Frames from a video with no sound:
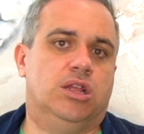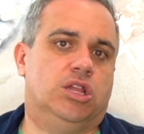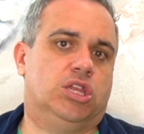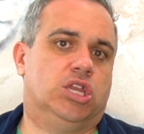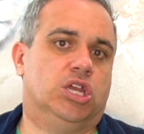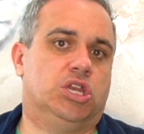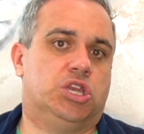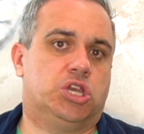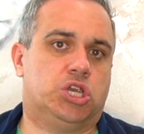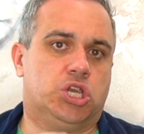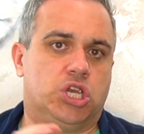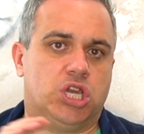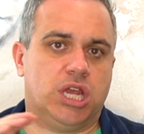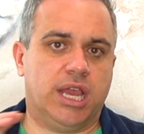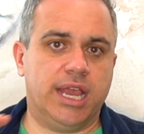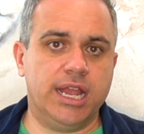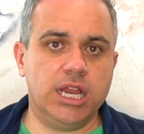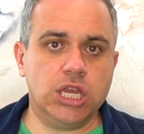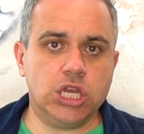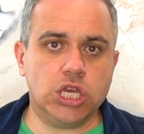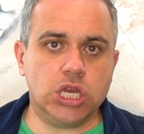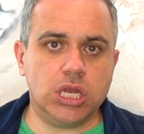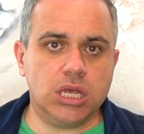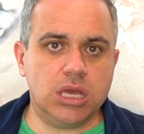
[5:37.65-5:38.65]
to
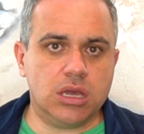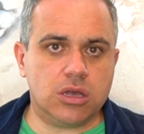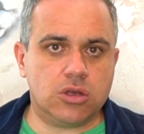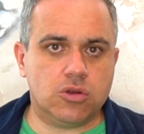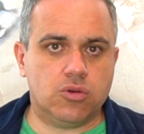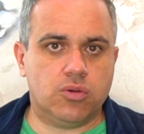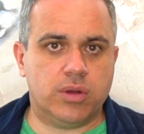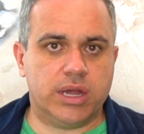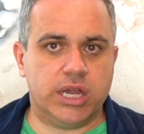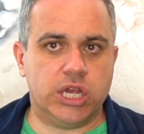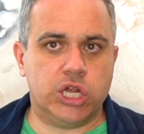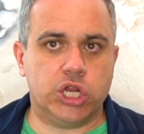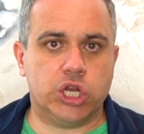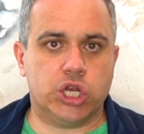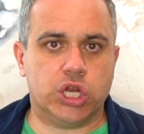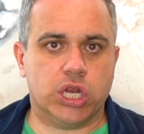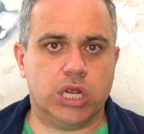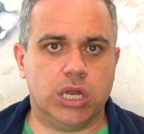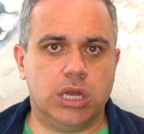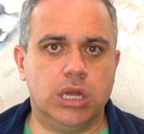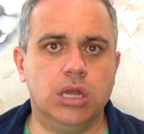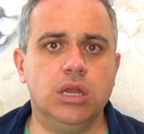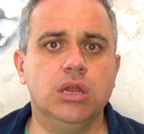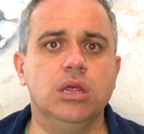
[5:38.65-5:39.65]
change the
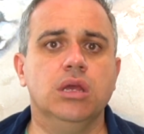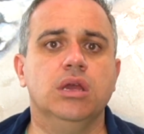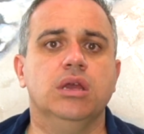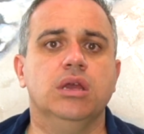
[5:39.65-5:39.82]
equation,